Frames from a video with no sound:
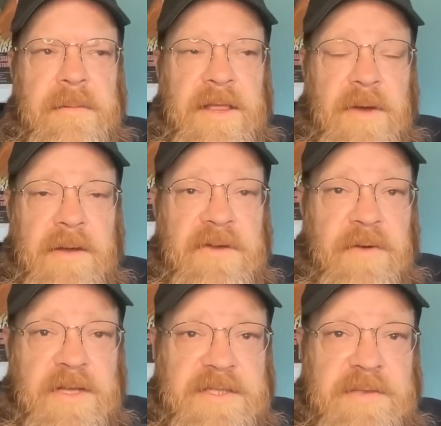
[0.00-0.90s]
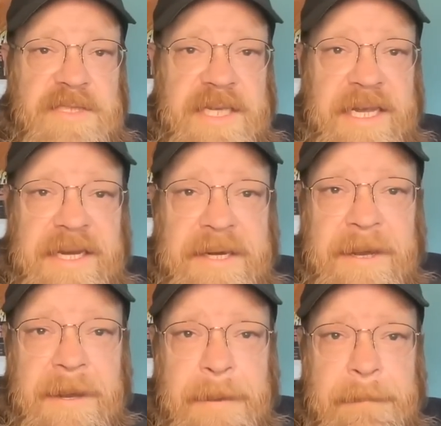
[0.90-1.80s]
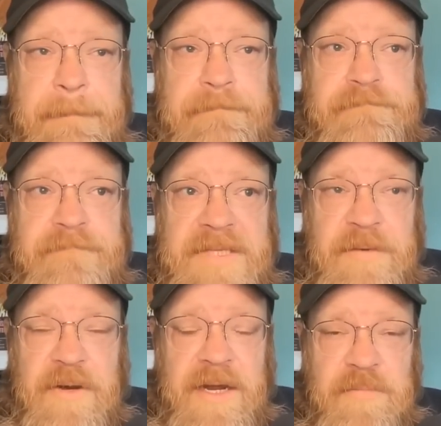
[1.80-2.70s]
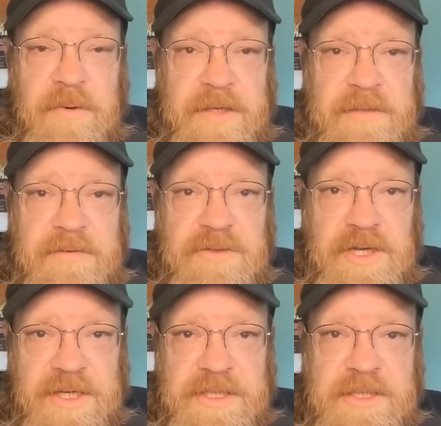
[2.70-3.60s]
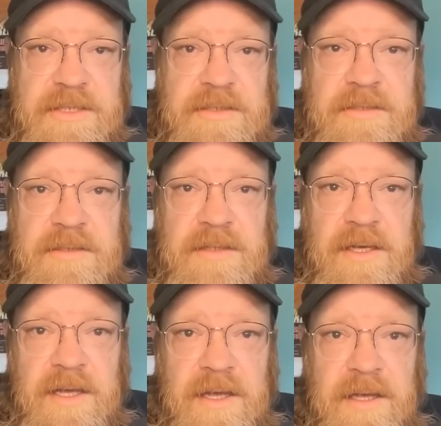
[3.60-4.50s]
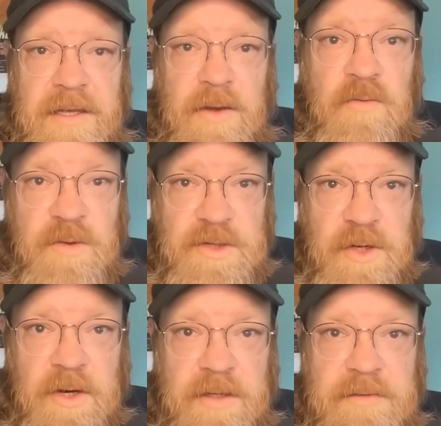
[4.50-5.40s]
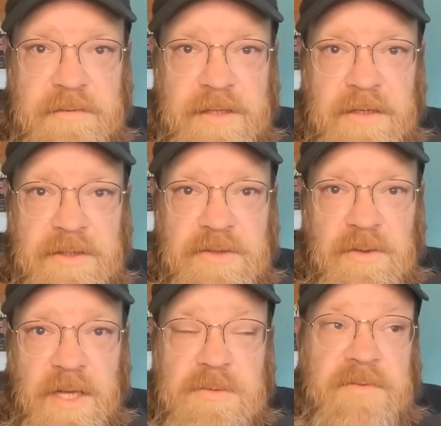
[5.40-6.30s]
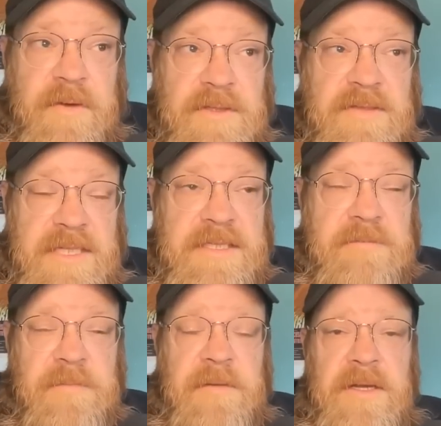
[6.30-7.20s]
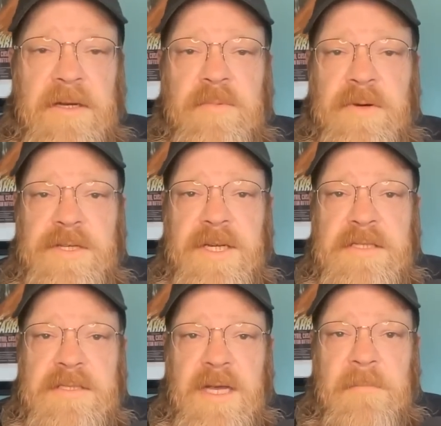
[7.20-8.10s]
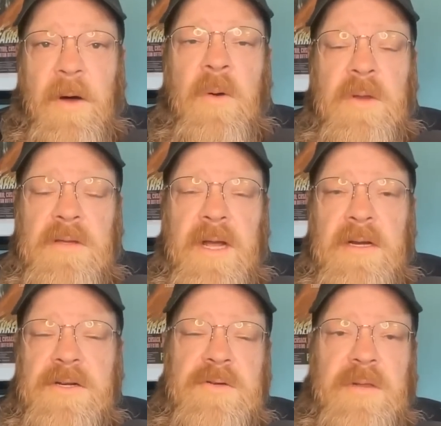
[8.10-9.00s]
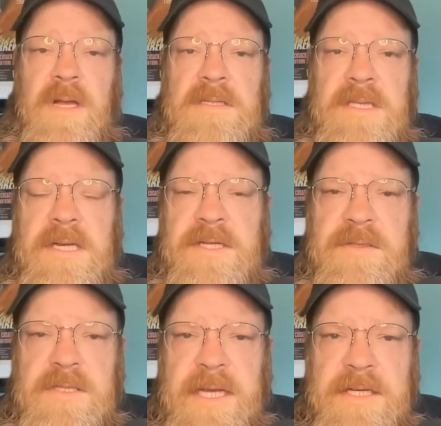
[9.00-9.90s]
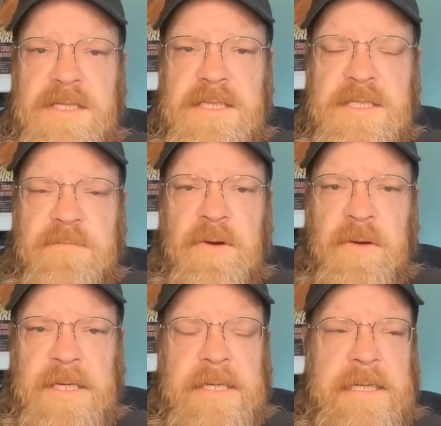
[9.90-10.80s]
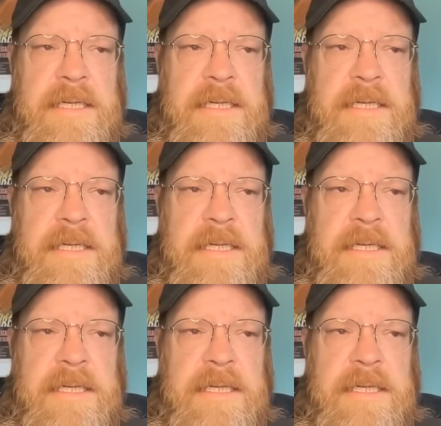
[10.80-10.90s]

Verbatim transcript: Now, by the way, we've also seen Democrat-appointed judges overturn gun control laws. We've also seen some Republican-appointed judges uphold gun control laws in the initial stages since Bruen.